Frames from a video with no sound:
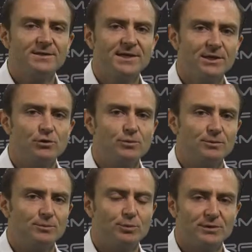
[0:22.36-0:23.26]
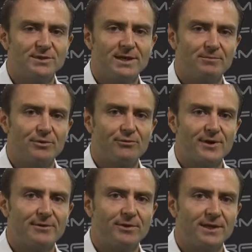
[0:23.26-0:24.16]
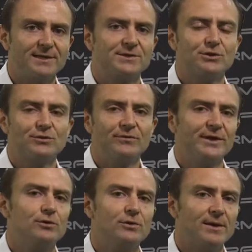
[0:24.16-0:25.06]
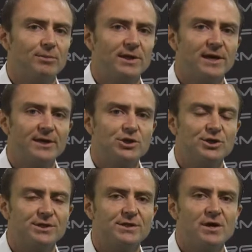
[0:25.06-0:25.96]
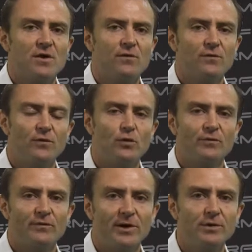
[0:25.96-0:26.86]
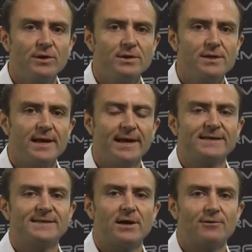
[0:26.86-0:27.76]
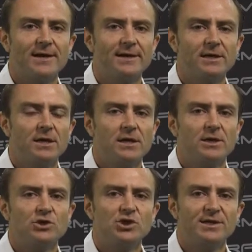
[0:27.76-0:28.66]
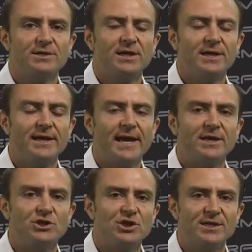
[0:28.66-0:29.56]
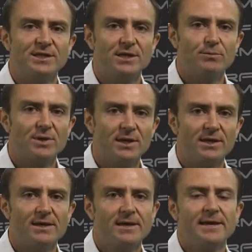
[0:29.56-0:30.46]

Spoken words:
Technical Bulletin number 3 relates to vehicle application Ford Falcon XR8, GT and GTP.